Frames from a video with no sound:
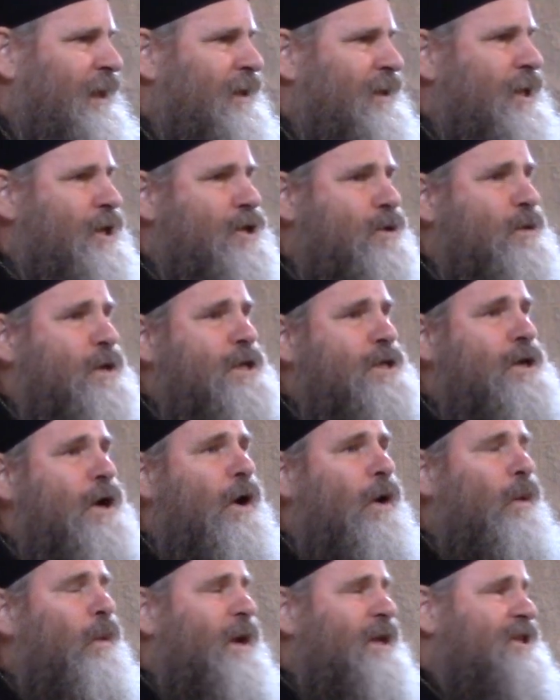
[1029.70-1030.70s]
That you would
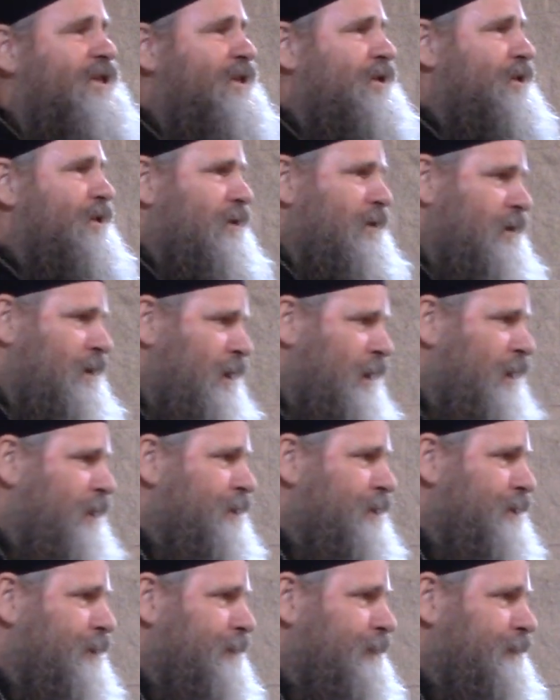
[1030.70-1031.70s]
know what's in your
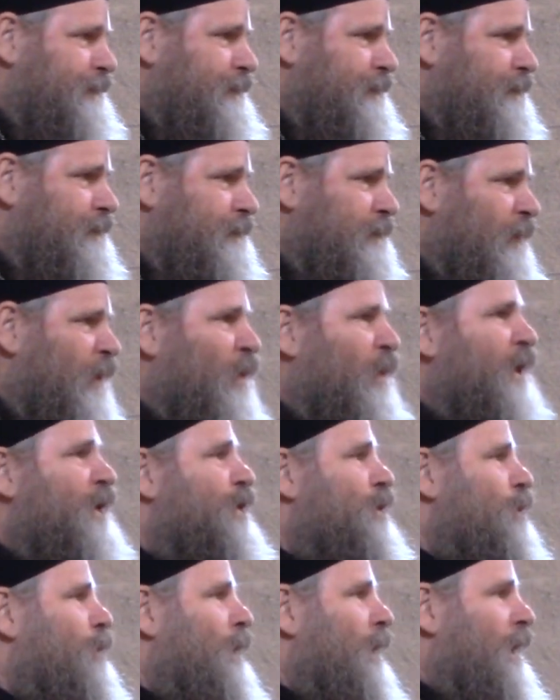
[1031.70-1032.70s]
heart,
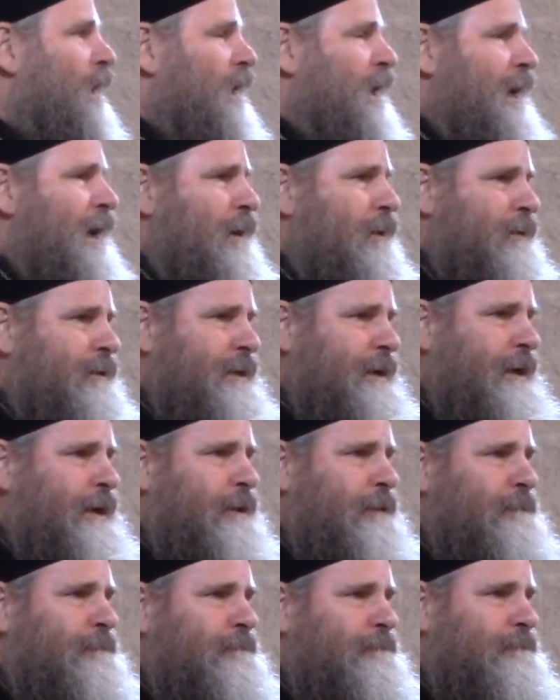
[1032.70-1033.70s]
what you allow
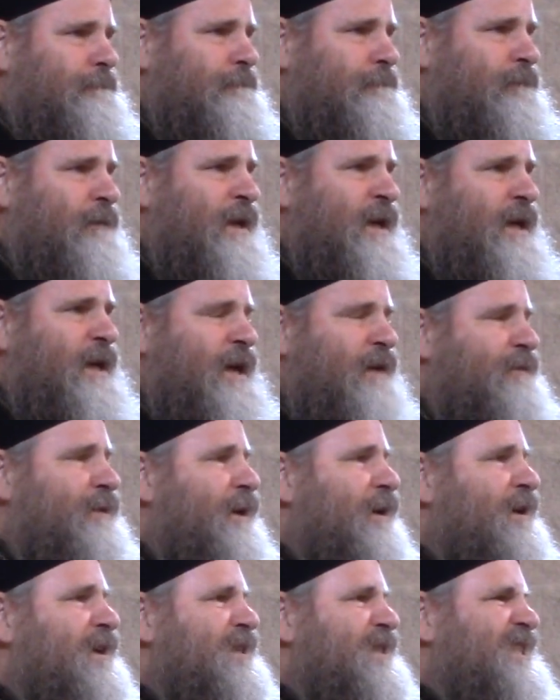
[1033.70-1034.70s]
there. If
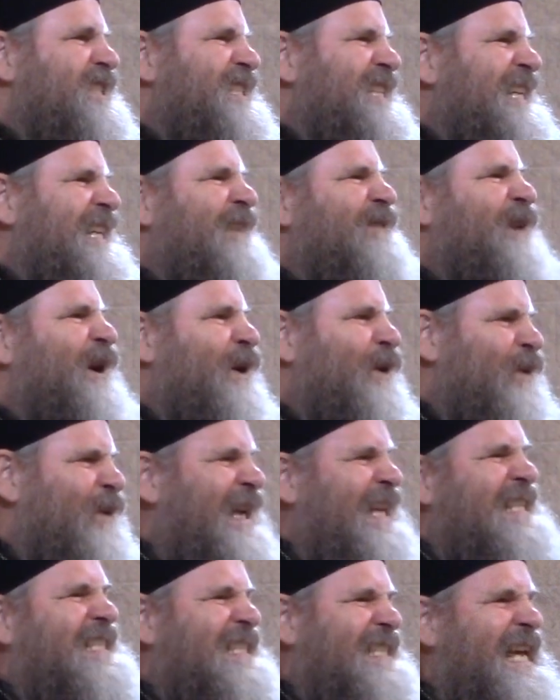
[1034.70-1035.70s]
there are secret
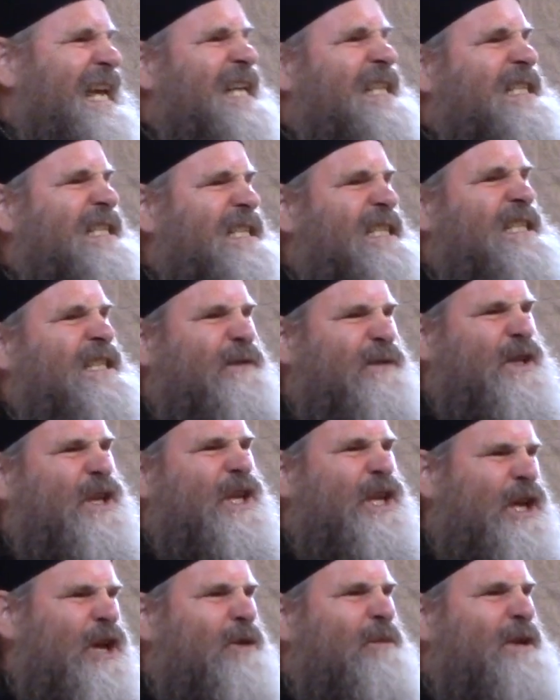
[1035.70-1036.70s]
recesses of the
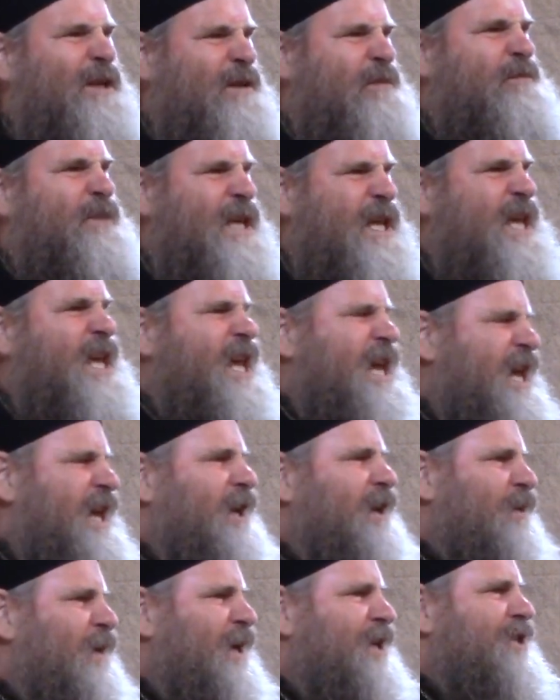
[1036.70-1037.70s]
human being
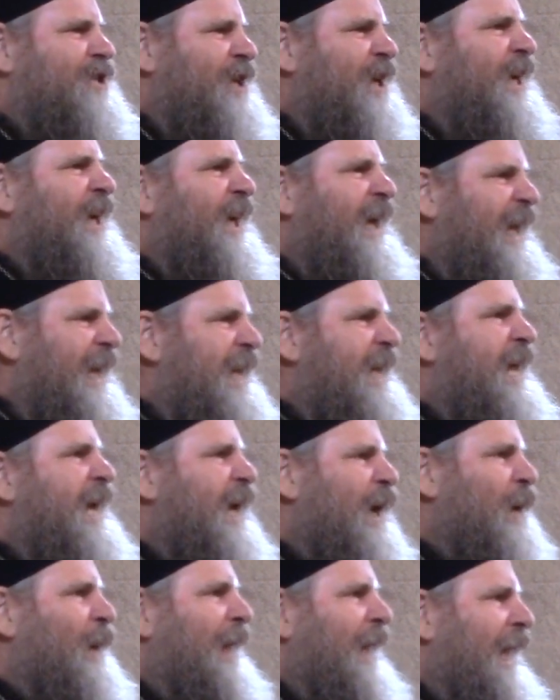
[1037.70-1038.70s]
in which
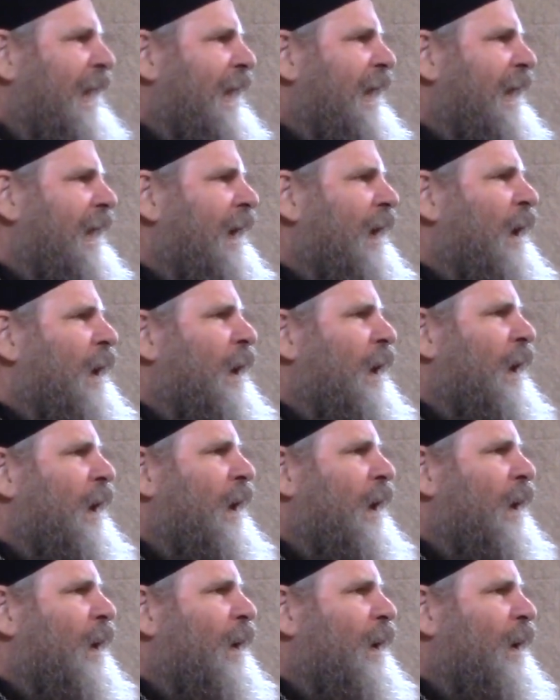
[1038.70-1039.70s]
iniquity
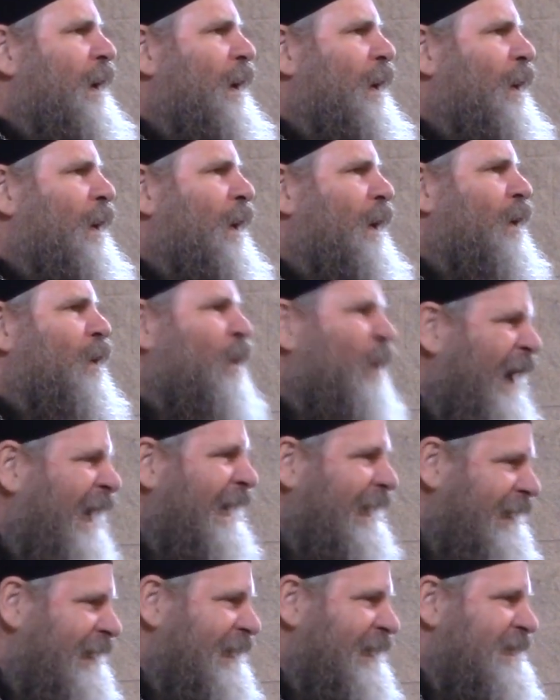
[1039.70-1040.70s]
or
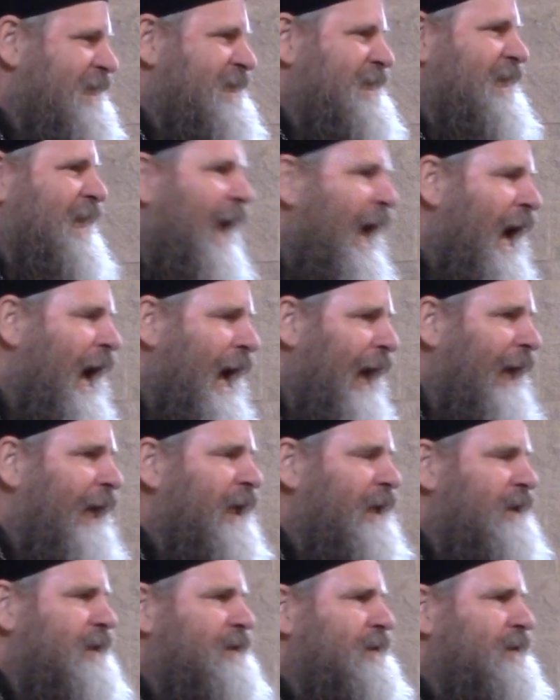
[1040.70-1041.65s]
wickedness lie,